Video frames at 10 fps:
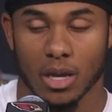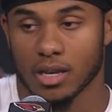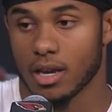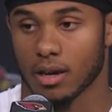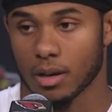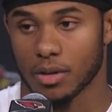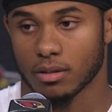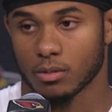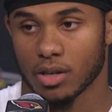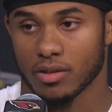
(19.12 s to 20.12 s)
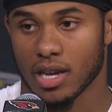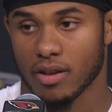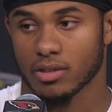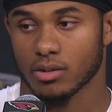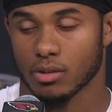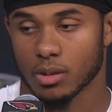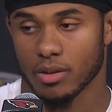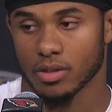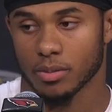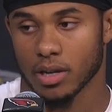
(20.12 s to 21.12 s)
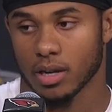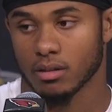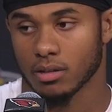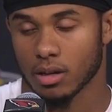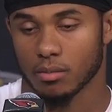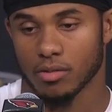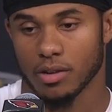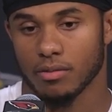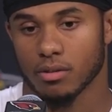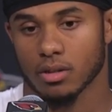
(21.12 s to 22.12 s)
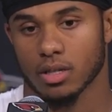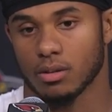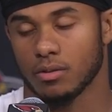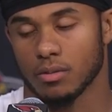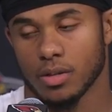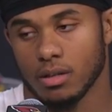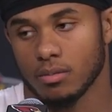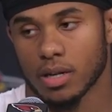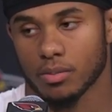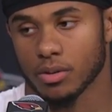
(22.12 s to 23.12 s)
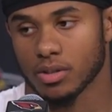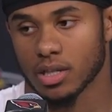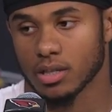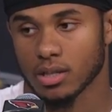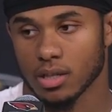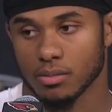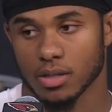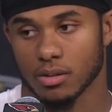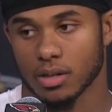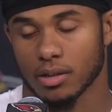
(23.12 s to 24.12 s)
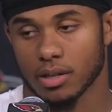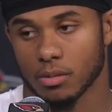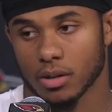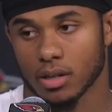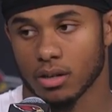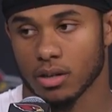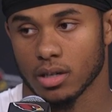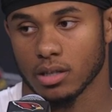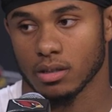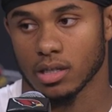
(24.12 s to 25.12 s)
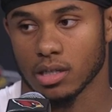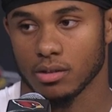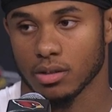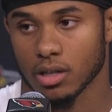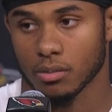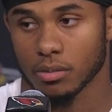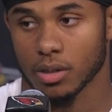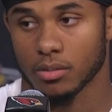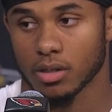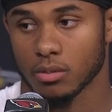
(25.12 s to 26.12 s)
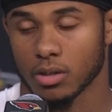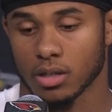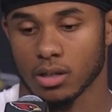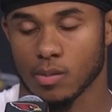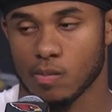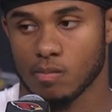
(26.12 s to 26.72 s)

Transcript: Yeah, I mean, whatever they have in store, whatever's planned, I'm ready for. So for me, my approach stays the same, just going out there, working hard, and continuing to stay in my playbook and whatnot.